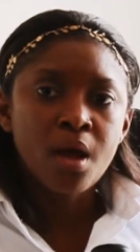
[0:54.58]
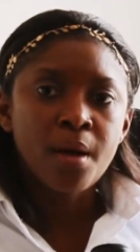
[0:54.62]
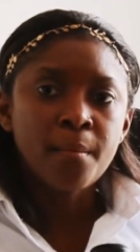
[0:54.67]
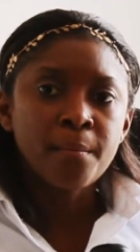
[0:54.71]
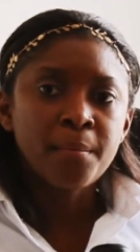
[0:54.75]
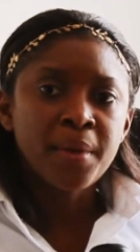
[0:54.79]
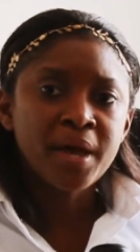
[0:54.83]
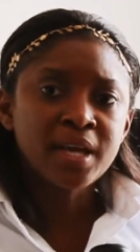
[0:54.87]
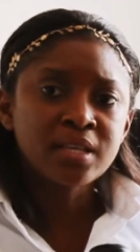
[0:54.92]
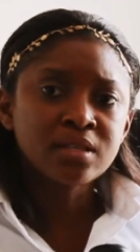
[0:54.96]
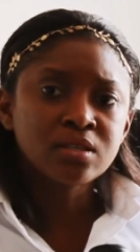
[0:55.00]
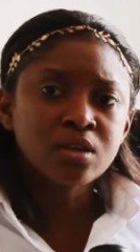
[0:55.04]

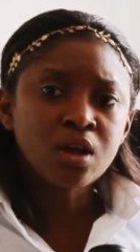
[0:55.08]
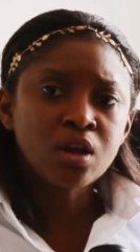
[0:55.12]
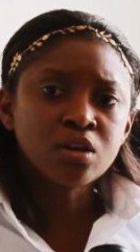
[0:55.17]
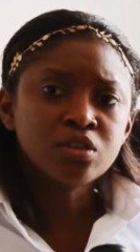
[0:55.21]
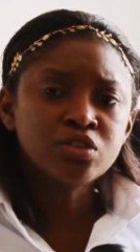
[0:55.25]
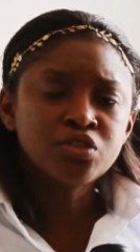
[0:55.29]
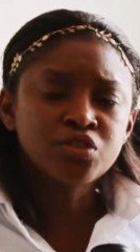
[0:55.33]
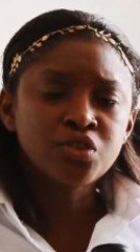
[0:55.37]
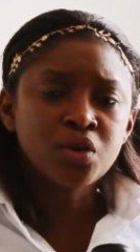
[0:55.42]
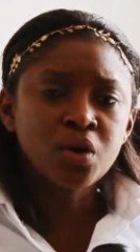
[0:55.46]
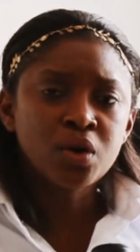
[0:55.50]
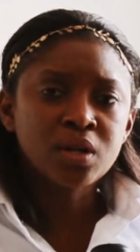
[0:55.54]
Pest
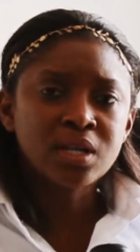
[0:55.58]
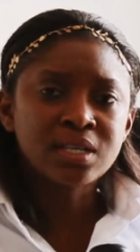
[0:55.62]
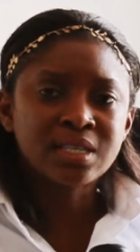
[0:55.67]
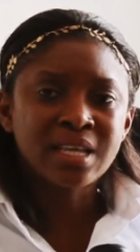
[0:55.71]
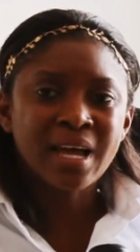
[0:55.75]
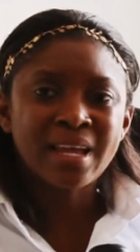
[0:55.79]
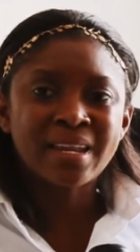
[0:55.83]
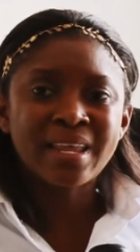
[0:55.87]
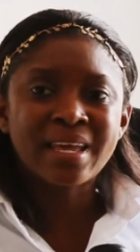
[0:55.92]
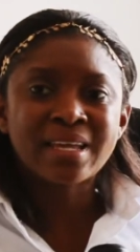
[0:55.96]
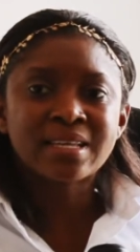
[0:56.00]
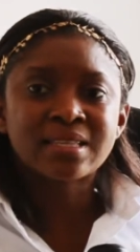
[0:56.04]
control is
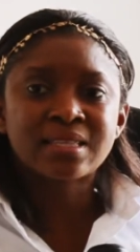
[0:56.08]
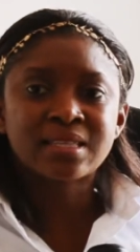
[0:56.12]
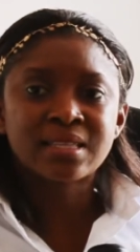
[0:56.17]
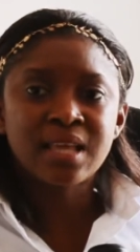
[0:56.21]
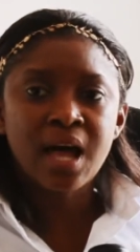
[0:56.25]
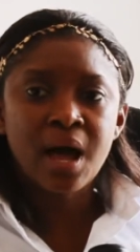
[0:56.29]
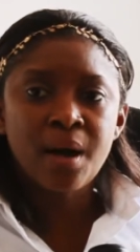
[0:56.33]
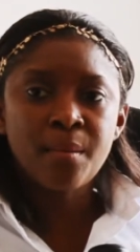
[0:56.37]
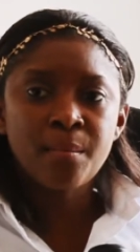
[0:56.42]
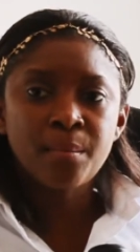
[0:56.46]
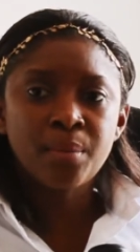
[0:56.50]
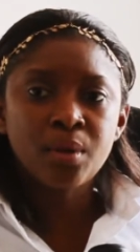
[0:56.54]
an
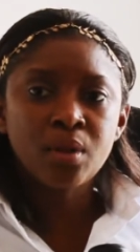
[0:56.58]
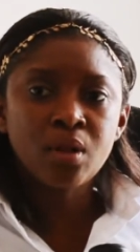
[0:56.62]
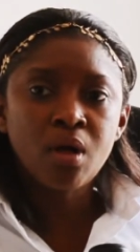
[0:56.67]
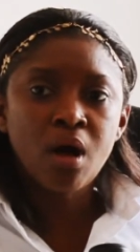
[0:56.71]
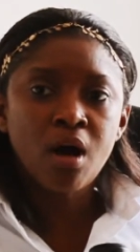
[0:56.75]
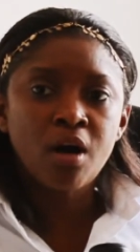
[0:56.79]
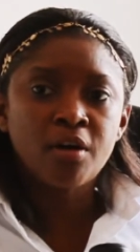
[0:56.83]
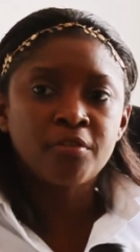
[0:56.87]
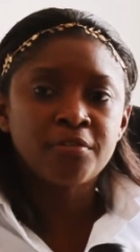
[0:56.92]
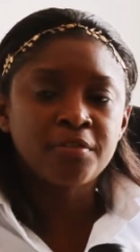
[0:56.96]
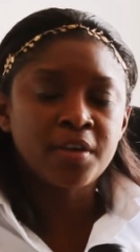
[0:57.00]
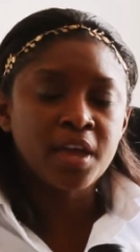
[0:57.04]
example
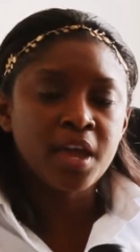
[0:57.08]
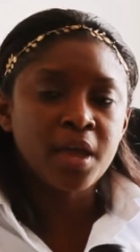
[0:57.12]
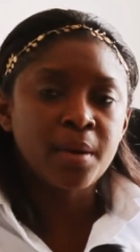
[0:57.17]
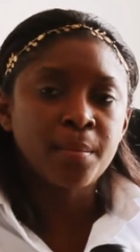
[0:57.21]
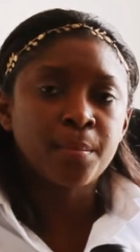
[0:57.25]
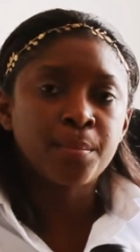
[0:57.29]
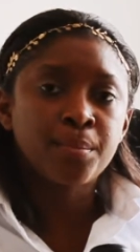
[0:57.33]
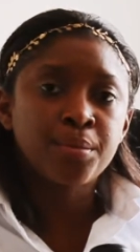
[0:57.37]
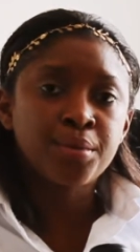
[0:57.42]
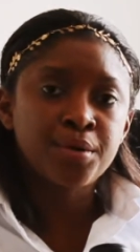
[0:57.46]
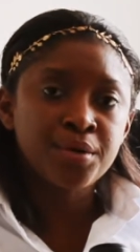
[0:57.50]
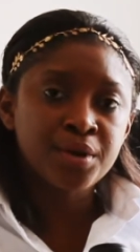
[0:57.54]
of a
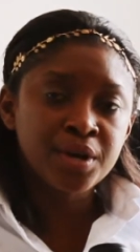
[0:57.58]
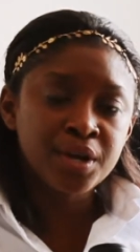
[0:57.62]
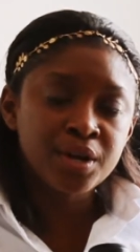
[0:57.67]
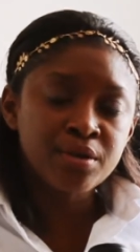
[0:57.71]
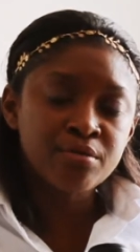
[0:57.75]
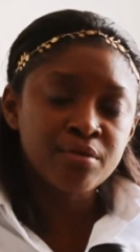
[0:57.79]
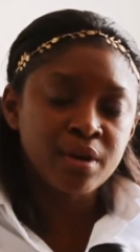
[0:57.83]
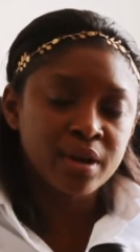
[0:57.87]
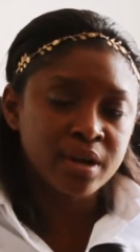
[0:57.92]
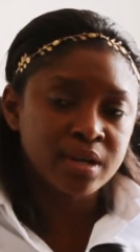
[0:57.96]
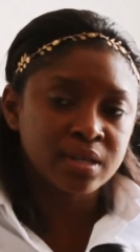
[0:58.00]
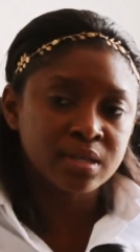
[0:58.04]

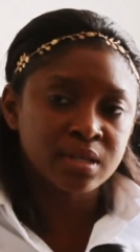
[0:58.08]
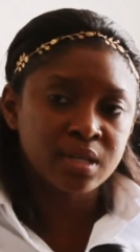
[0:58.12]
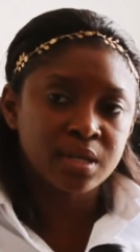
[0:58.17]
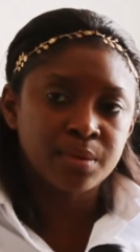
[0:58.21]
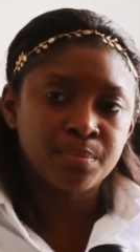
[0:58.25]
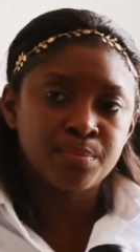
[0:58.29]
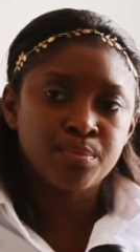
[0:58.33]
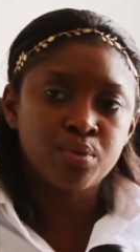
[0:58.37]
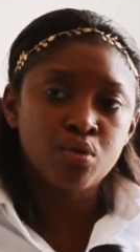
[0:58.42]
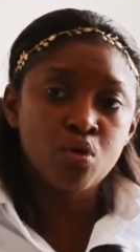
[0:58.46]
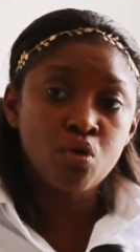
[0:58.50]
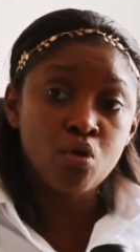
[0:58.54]
prerequisite
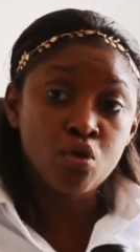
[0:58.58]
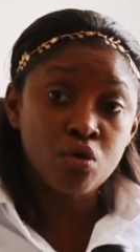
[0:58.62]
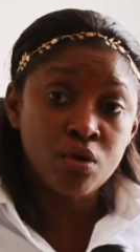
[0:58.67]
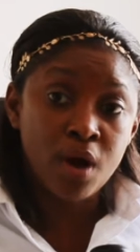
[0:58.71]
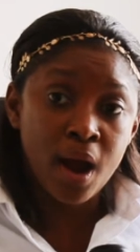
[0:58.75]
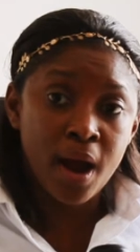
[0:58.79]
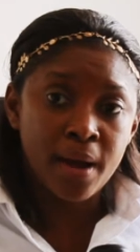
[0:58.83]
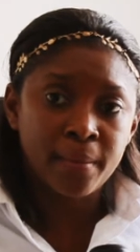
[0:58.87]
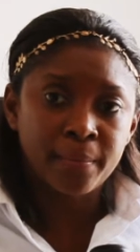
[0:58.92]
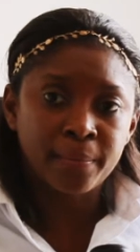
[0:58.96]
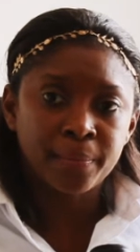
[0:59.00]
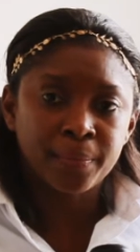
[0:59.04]

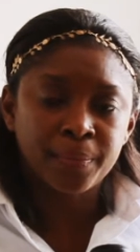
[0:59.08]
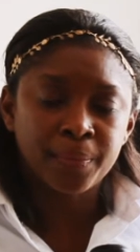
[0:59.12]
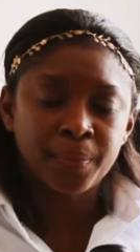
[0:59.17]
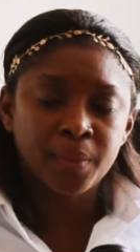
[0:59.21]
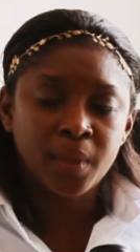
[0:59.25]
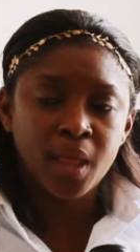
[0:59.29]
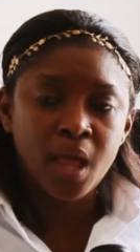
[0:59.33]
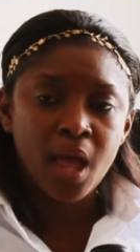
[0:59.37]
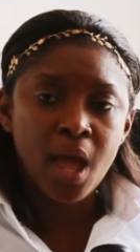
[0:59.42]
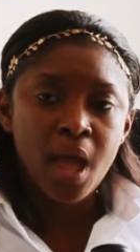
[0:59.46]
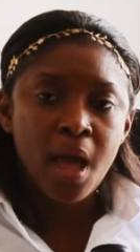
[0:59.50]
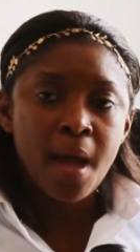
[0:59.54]
program.
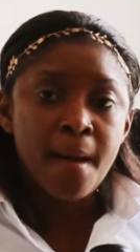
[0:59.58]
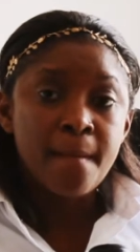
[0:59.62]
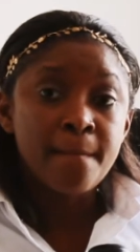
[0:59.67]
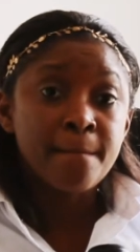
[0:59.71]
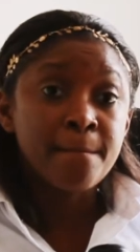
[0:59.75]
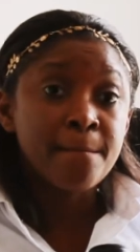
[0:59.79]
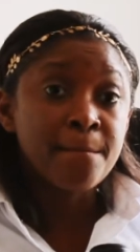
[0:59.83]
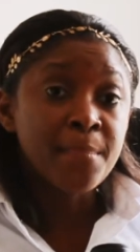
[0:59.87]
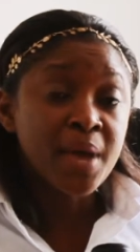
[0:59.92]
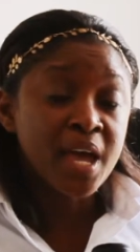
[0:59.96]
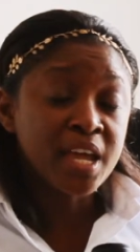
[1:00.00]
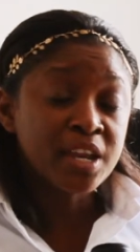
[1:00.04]

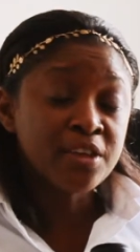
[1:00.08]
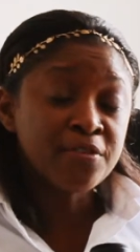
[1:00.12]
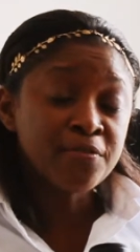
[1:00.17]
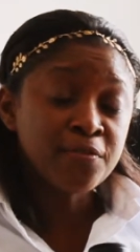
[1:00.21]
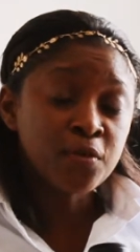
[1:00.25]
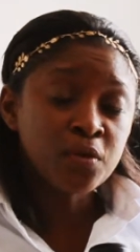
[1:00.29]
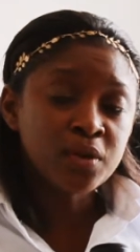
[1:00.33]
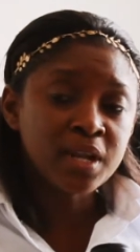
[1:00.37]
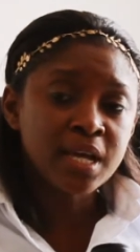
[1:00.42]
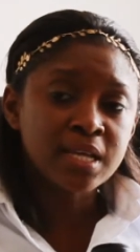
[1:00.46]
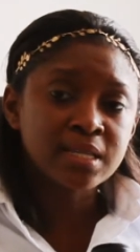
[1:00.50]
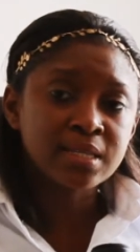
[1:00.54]
Many
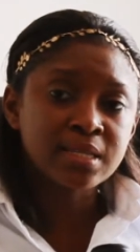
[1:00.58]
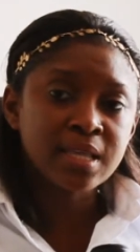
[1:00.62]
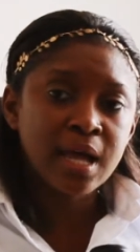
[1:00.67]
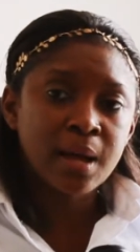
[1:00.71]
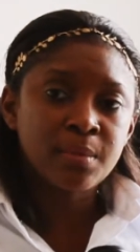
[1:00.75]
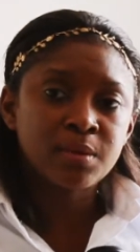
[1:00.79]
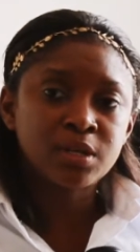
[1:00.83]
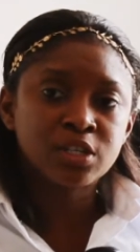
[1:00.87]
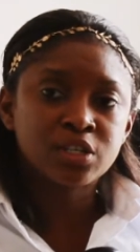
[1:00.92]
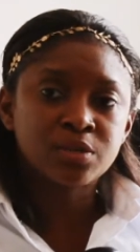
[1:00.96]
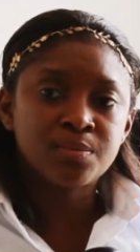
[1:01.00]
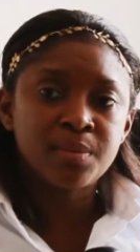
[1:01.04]
food
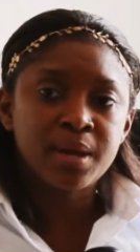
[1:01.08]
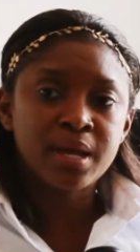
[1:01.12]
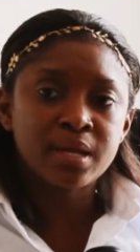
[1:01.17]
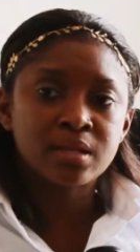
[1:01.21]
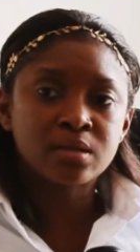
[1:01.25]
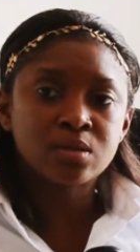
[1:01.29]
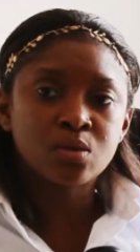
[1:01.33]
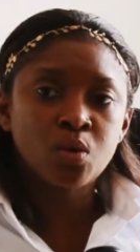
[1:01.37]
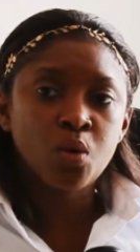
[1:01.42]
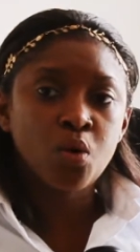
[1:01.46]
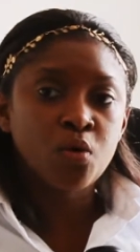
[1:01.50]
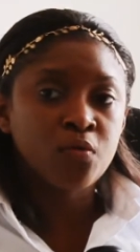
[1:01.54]

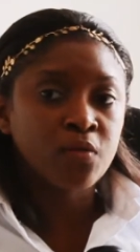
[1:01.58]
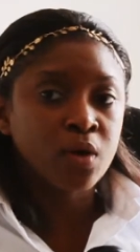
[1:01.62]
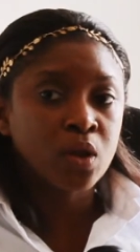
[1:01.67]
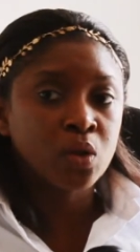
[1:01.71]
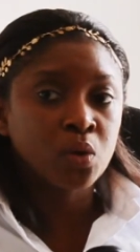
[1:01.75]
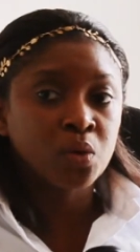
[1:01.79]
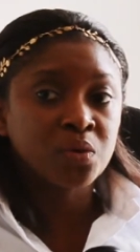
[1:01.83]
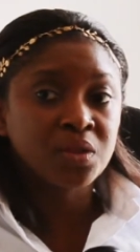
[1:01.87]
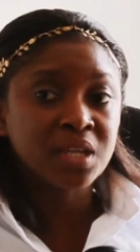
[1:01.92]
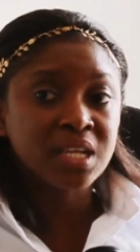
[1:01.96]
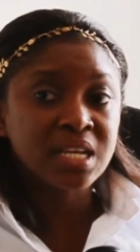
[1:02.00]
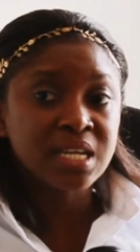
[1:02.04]
establishments
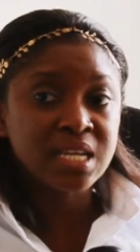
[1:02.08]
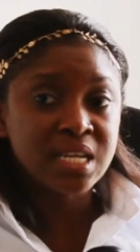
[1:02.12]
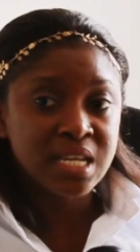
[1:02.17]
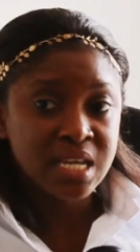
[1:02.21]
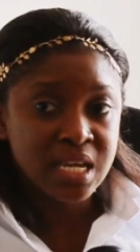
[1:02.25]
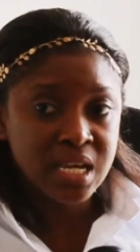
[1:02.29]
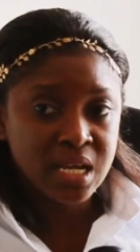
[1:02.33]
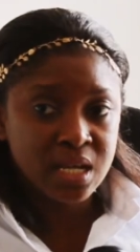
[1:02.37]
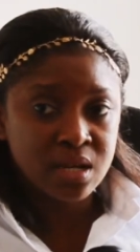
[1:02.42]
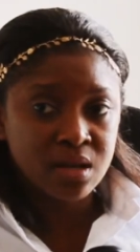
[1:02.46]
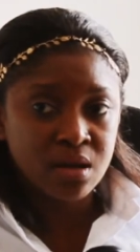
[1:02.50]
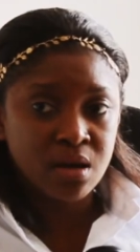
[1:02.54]
overlook the
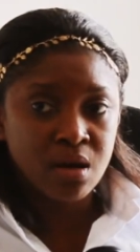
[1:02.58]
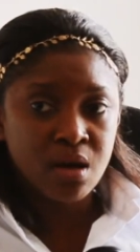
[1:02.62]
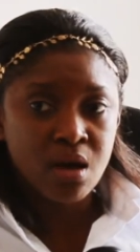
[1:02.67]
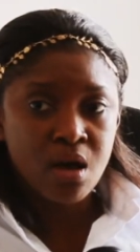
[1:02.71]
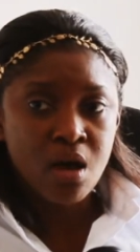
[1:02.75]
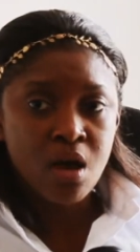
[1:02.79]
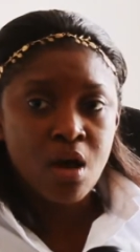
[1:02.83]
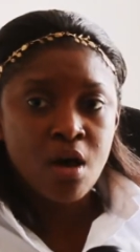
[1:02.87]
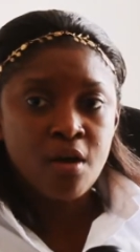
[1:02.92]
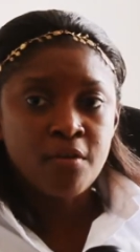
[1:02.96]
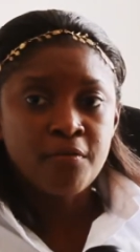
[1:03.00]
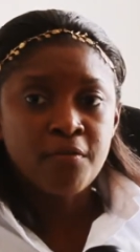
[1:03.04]
need
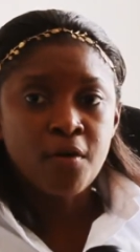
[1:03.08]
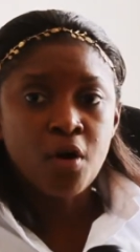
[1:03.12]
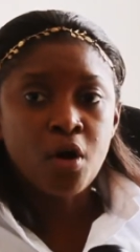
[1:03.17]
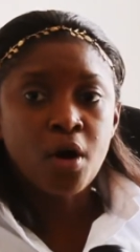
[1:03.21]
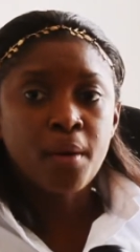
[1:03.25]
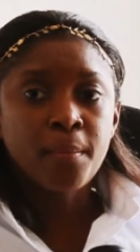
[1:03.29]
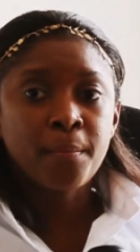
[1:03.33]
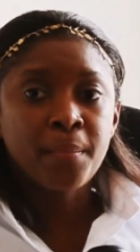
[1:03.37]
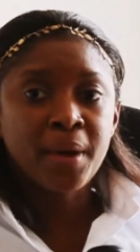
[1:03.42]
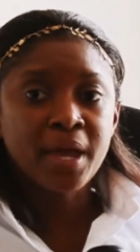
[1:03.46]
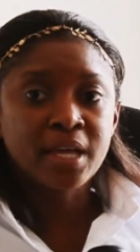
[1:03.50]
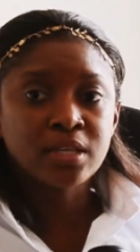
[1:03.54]
for
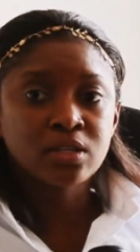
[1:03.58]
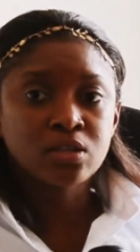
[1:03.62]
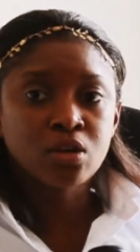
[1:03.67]
a pest